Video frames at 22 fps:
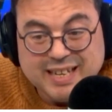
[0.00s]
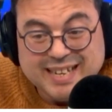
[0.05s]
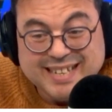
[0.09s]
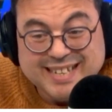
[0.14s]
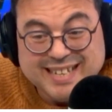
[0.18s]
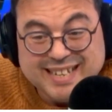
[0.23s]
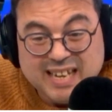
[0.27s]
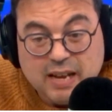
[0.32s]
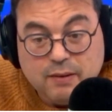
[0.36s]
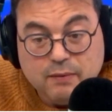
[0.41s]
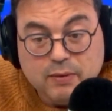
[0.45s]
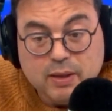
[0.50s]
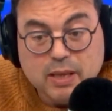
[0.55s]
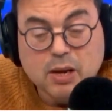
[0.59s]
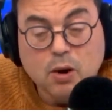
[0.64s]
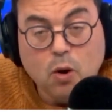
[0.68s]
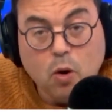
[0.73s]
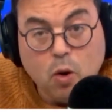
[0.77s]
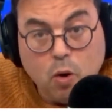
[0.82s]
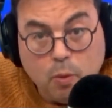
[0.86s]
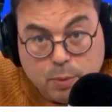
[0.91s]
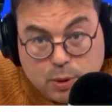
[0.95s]
isn't given the
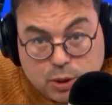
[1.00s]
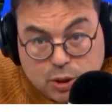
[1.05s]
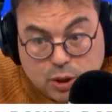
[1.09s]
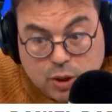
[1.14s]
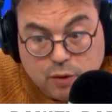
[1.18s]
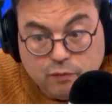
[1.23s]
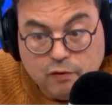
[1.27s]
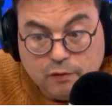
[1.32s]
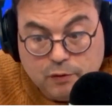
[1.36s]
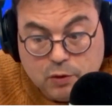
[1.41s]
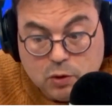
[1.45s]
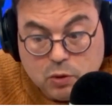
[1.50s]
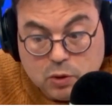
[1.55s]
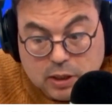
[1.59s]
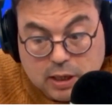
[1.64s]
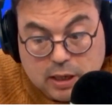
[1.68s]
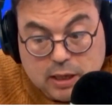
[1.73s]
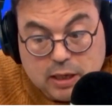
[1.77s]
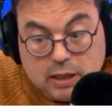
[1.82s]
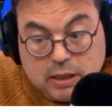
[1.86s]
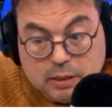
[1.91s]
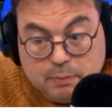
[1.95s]
option of refusing
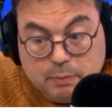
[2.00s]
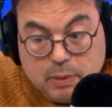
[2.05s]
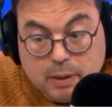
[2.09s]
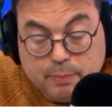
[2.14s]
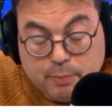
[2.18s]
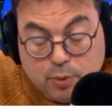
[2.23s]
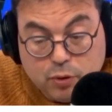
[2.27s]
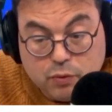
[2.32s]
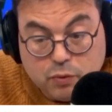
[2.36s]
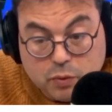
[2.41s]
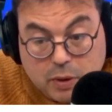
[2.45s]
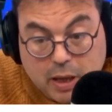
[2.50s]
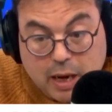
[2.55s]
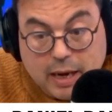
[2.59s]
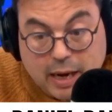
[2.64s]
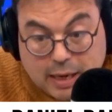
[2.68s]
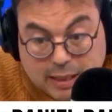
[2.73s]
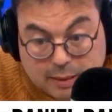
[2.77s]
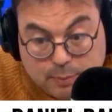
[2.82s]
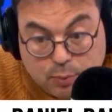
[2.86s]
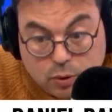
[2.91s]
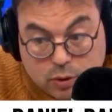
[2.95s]
it. It's simply put through their
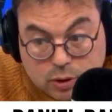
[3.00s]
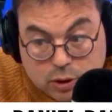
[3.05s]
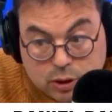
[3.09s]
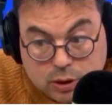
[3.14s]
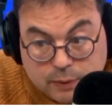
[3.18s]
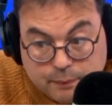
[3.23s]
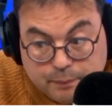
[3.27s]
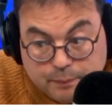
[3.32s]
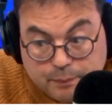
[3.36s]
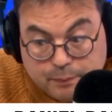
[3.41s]
letterbox.